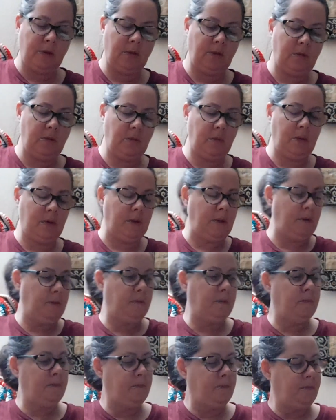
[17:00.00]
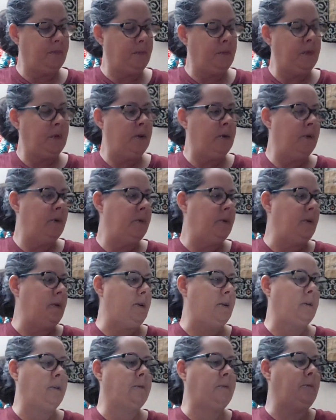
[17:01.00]
I don't know why. Hold on,
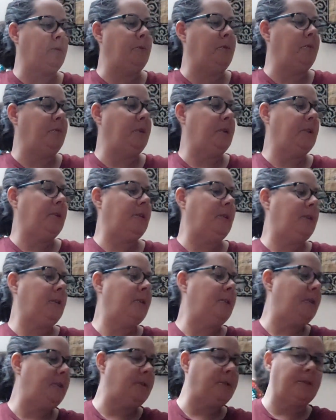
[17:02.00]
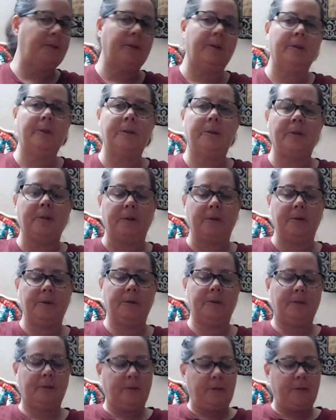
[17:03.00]
I have to move my leg. It is starting to hurt.